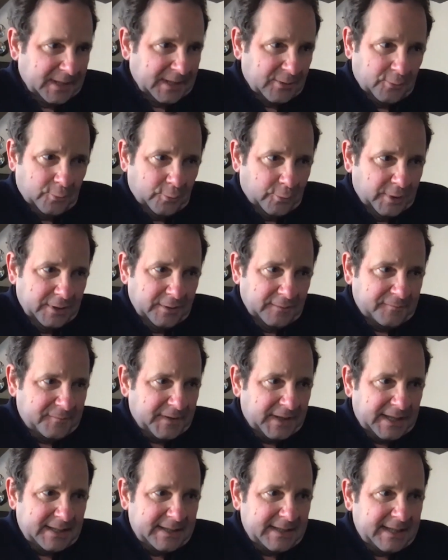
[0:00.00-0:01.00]
we'll
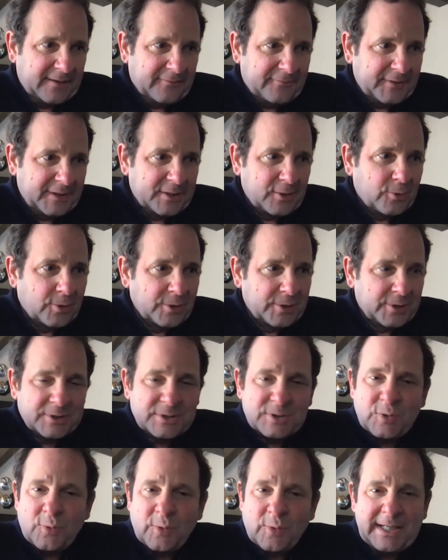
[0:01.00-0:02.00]
find every quarter
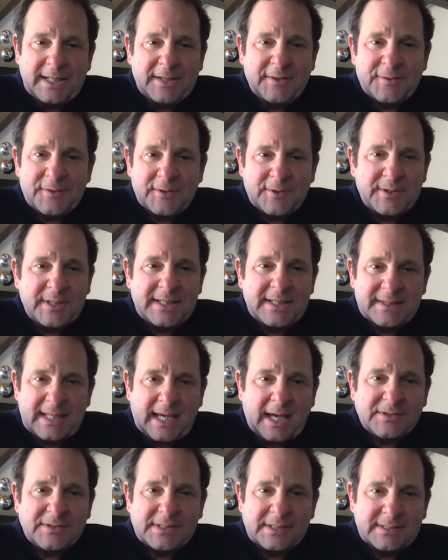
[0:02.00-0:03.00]
$20,000,
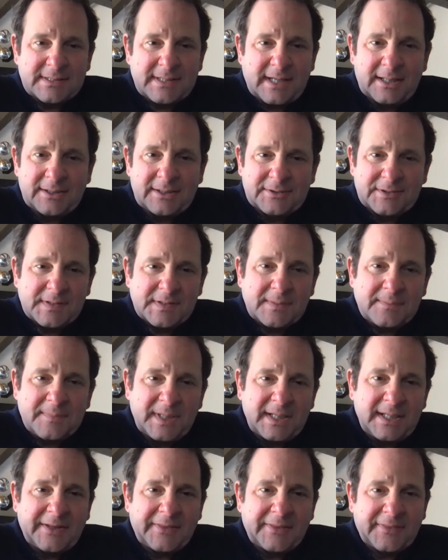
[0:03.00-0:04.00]
$30,000 a
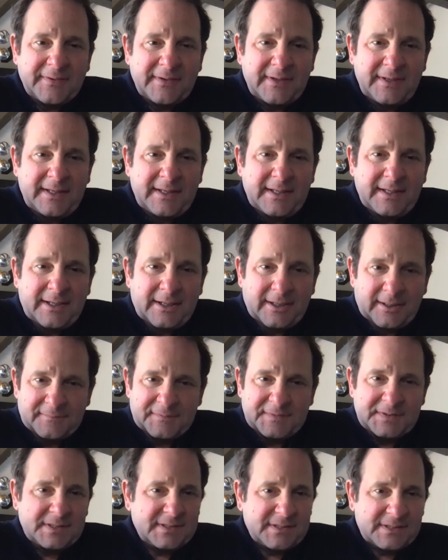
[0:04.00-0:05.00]
month of
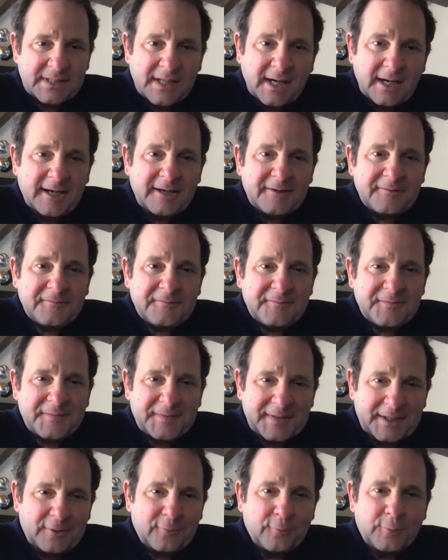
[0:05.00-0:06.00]
stuff
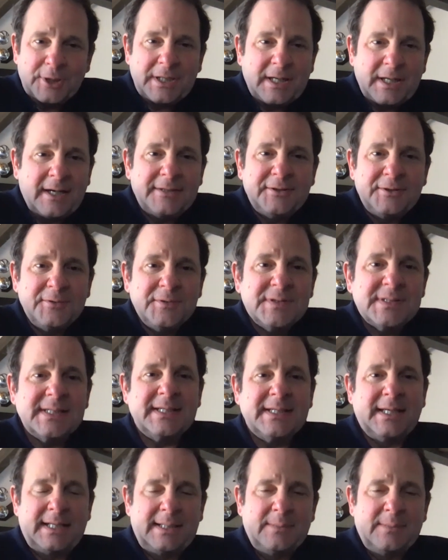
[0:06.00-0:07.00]
that we're not
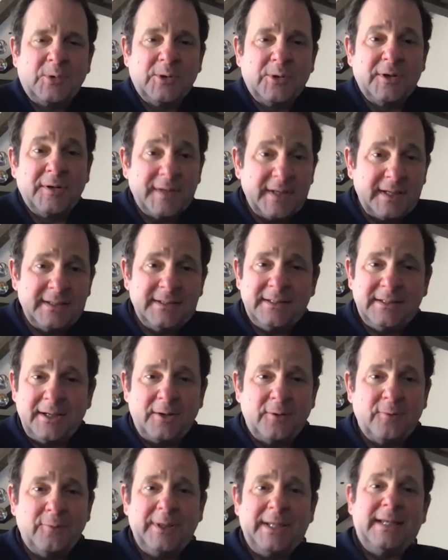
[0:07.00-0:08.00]
using anymore that,
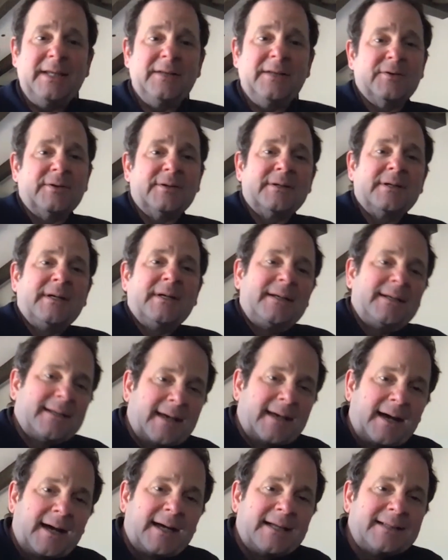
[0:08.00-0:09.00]
we either
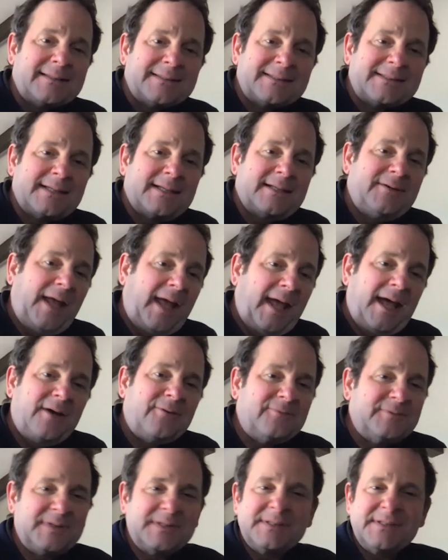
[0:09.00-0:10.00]
got and said, yeah,
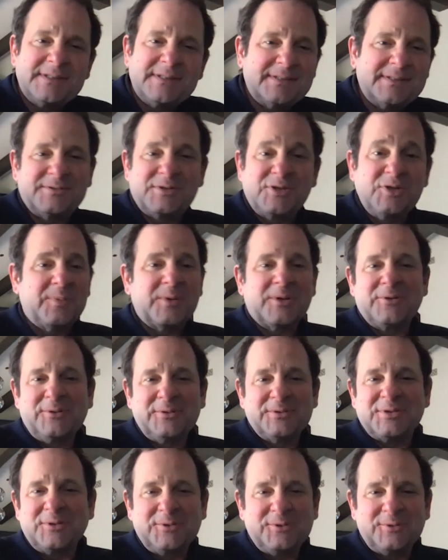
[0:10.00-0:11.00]
this is super cool
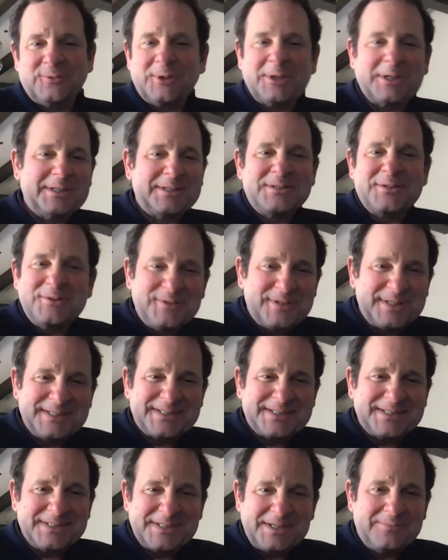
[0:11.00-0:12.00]
tool. We're going to do
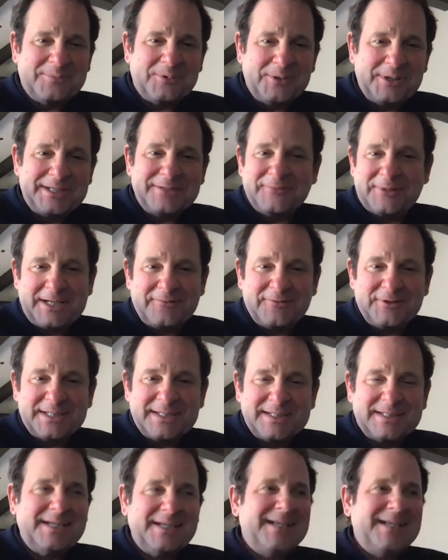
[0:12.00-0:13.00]
this at some point. We never did.